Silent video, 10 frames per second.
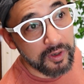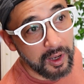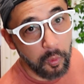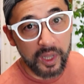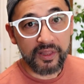
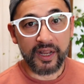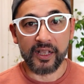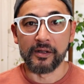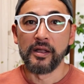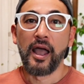are
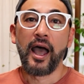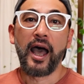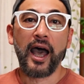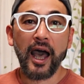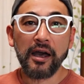wondering,
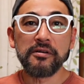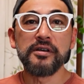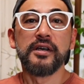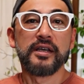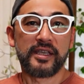how
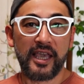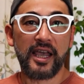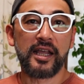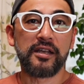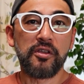
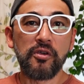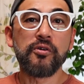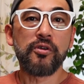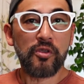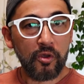can
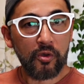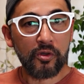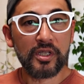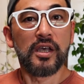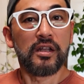you use